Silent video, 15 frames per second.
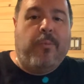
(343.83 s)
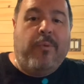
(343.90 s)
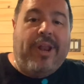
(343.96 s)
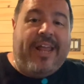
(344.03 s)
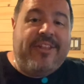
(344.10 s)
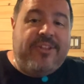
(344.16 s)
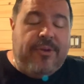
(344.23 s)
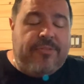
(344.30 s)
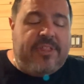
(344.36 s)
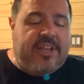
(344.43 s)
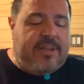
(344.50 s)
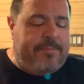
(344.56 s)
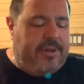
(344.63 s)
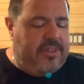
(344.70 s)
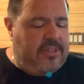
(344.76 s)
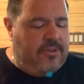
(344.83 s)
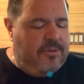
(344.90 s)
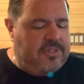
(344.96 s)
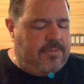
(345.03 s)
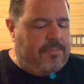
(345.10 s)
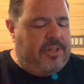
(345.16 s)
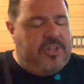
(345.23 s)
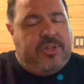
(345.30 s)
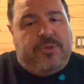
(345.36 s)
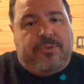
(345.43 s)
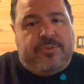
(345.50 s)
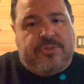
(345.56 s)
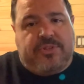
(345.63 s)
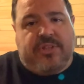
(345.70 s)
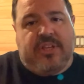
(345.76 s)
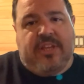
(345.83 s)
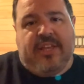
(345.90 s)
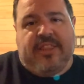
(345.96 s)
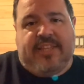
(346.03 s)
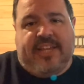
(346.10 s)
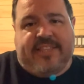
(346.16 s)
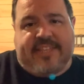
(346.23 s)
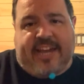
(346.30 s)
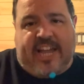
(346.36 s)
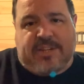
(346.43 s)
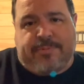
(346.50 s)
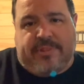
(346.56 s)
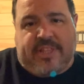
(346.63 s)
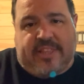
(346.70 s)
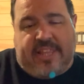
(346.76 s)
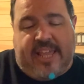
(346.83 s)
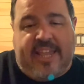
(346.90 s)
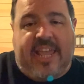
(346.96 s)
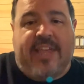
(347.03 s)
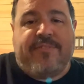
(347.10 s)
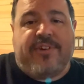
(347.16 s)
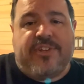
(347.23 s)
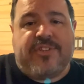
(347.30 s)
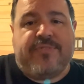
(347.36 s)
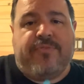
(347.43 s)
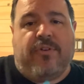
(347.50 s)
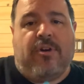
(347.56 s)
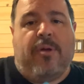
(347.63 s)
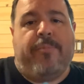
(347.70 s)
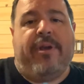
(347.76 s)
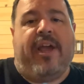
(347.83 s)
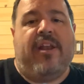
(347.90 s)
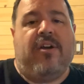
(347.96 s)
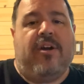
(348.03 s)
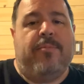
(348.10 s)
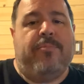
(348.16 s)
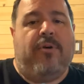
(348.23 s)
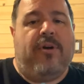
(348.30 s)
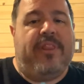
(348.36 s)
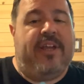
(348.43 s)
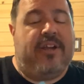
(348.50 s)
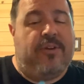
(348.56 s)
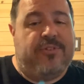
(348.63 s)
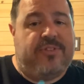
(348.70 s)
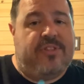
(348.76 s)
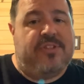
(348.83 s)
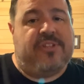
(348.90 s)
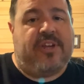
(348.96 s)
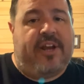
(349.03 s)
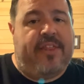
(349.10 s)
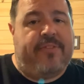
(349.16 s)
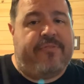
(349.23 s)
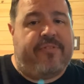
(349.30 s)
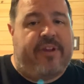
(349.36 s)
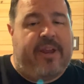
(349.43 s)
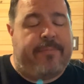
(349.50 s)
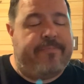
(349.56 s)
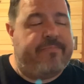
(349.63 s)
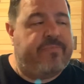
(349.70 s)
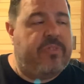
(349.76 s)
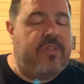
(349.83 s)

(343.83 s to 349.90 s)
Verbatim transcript: What I do think I'm gonna do is I'm gonna use the attachment that they gave us for our panhard bar that goes to the side of the frame